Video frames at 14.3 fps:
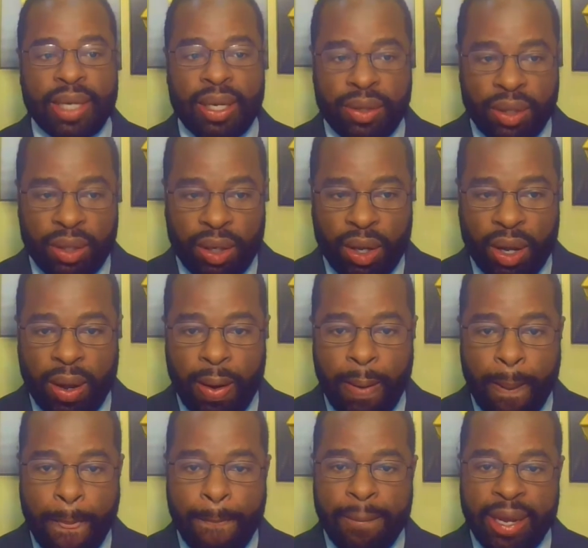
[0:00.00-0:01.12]
the law
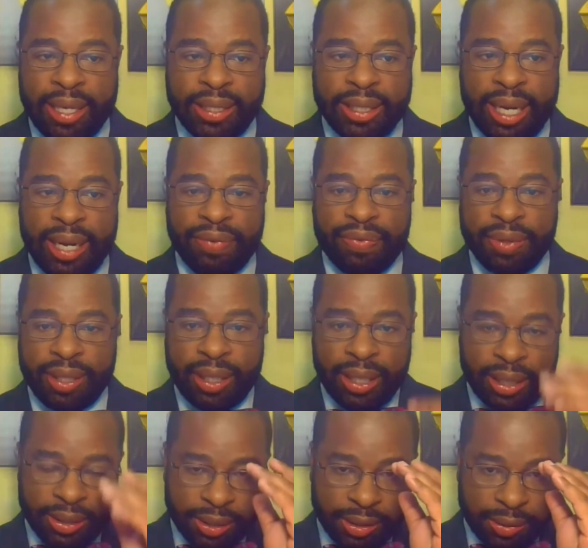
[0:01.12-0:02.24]
in time for the
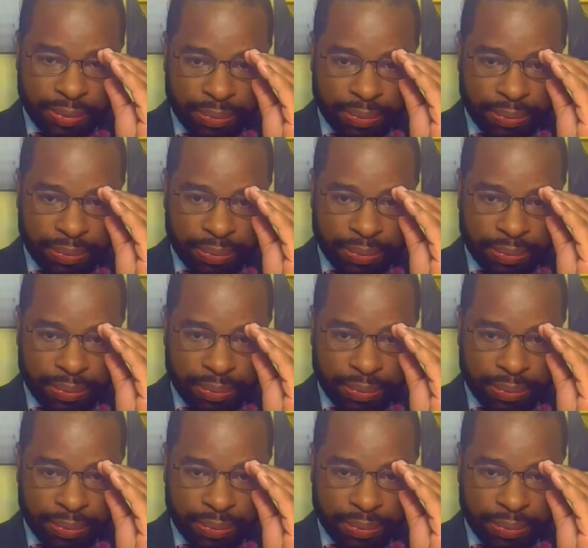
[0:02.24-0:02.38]
elections.